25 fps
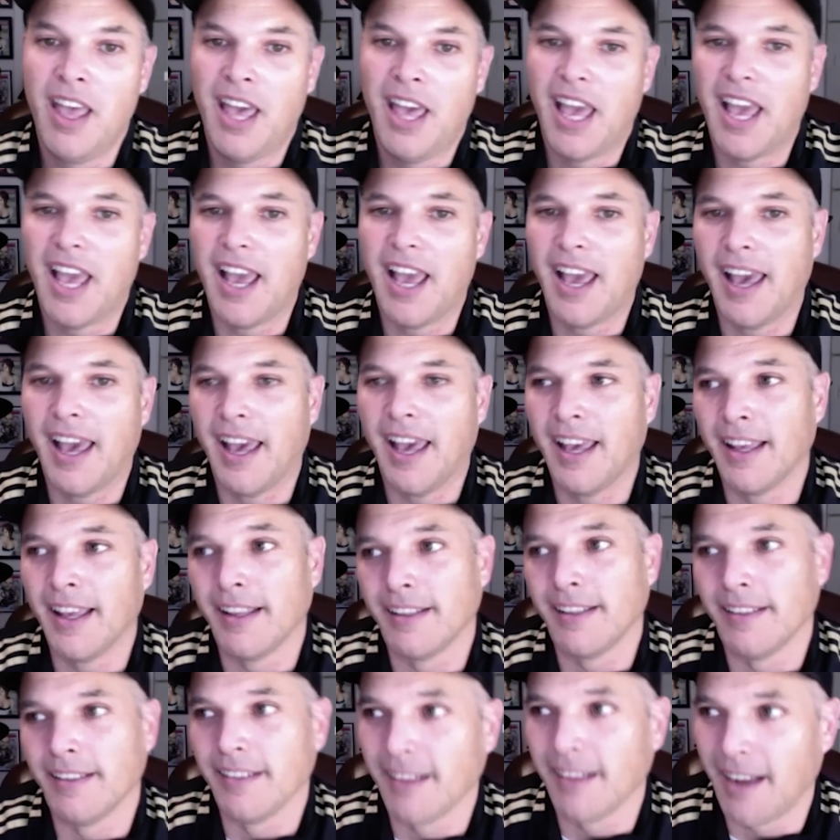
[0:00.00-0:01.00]

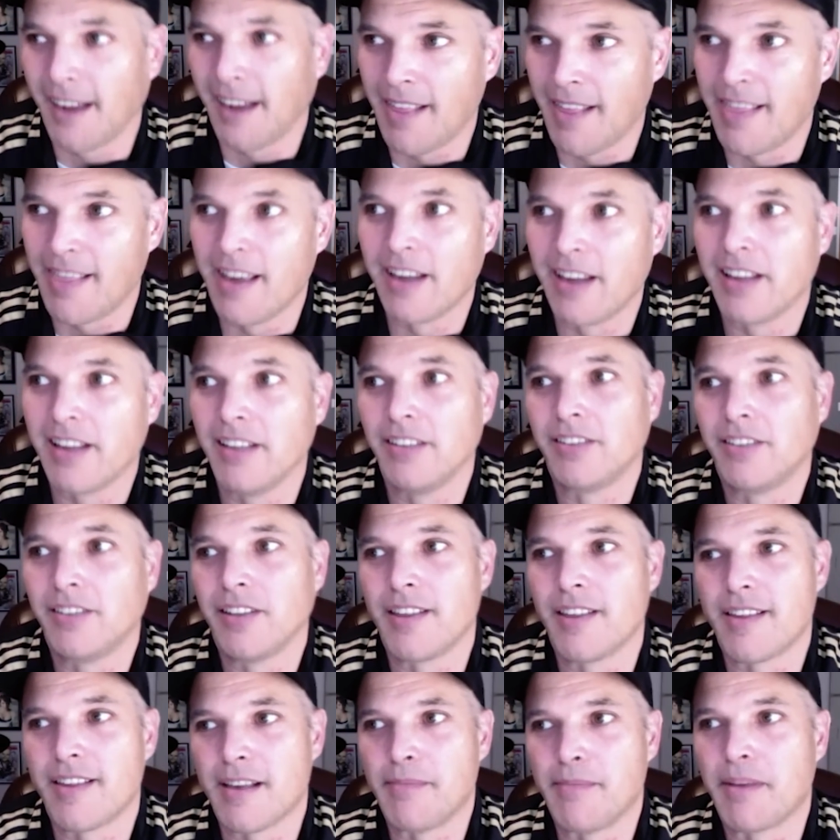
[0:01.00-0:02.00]
And I think to
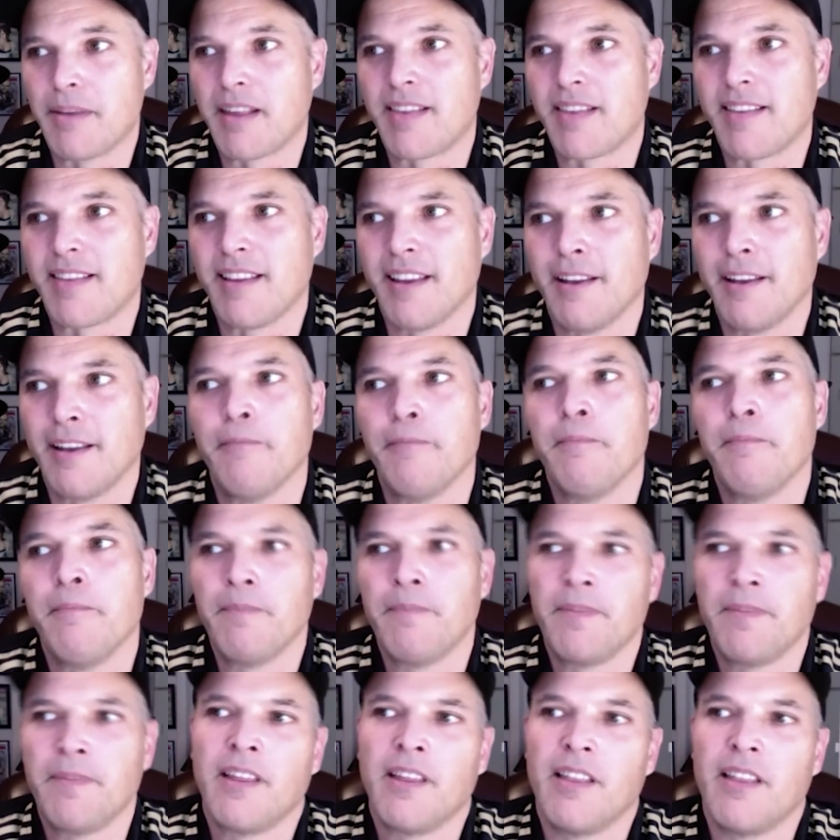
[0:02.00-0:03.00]
some extent,
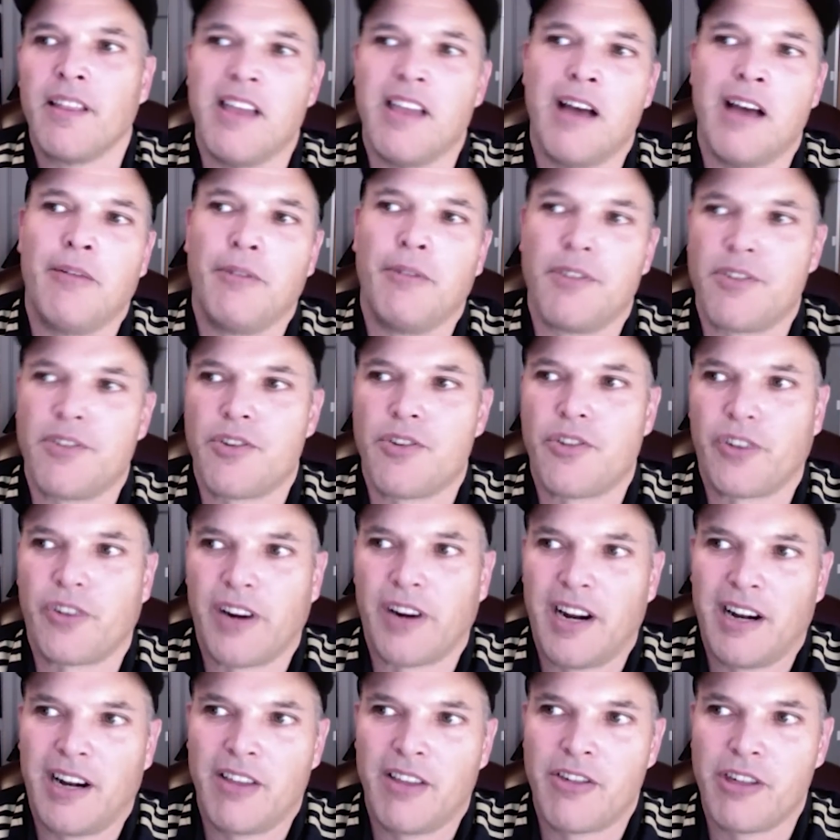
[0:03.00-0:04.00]
that was a
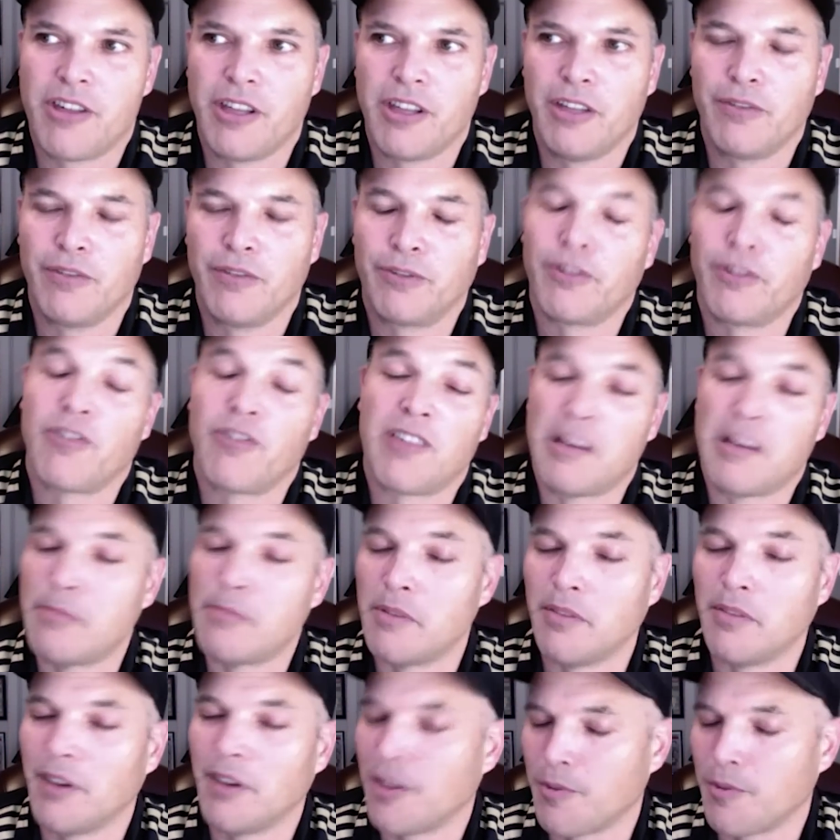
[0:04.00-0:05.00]
strategy for some
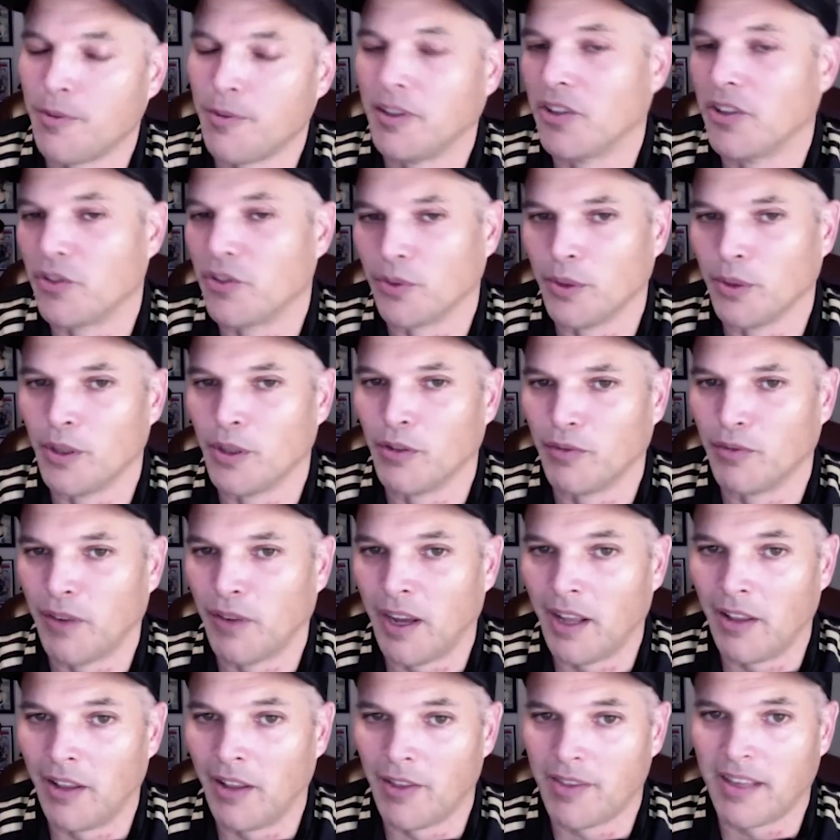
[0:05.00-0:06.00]
of us with the Twitter
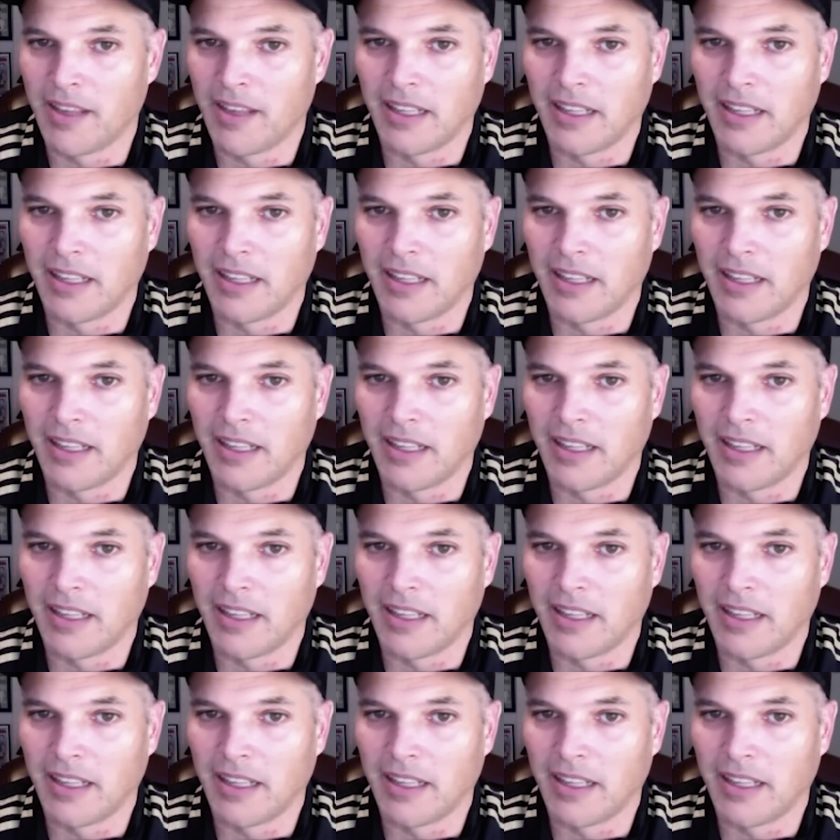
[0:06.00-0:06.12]
files.